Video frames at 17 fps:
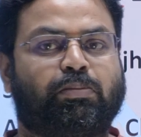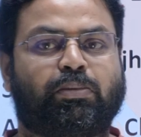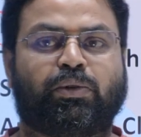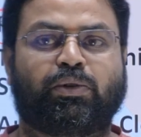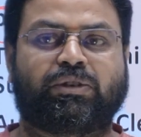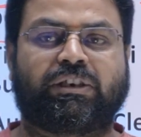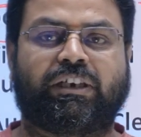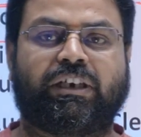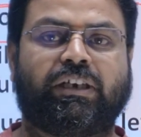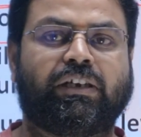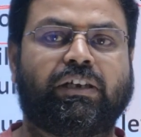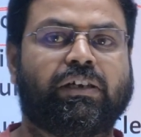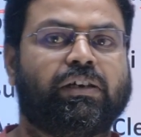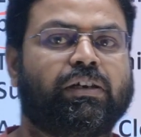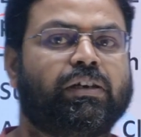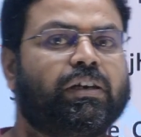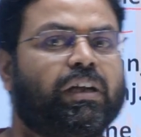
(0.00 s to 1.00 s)
proceed
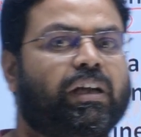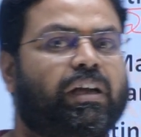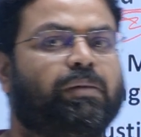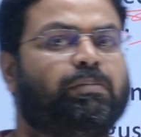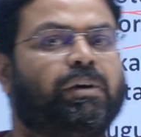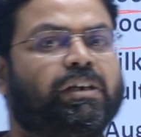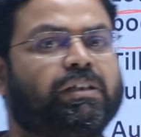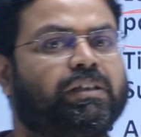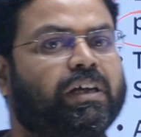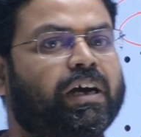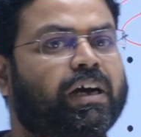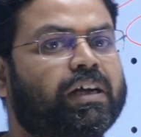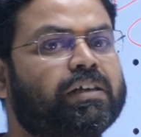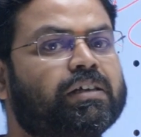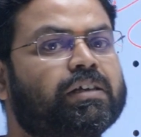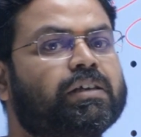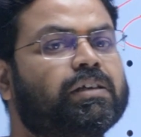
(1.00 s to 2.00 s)
among
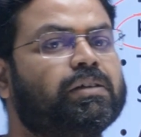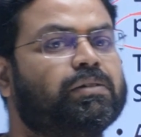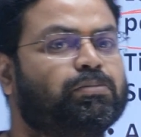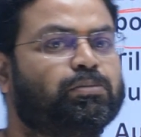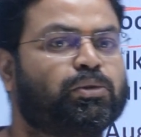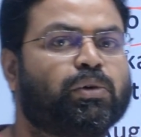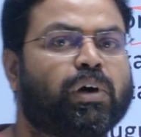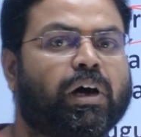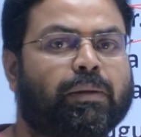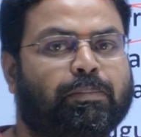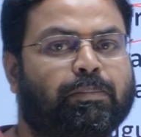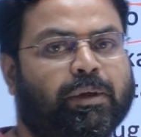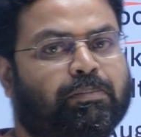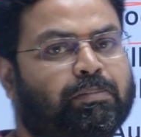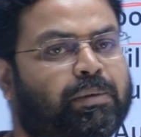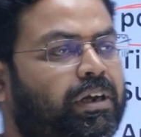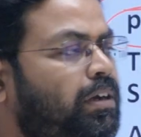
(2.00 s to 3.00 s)
the poor
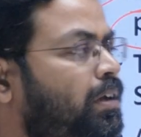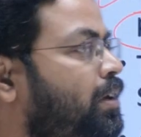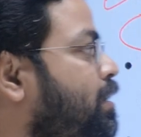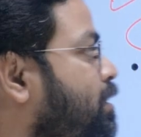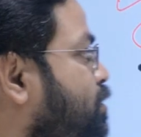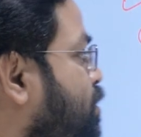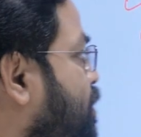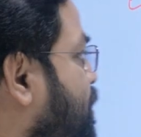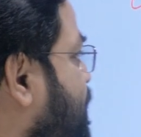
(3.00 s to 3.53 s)
people. So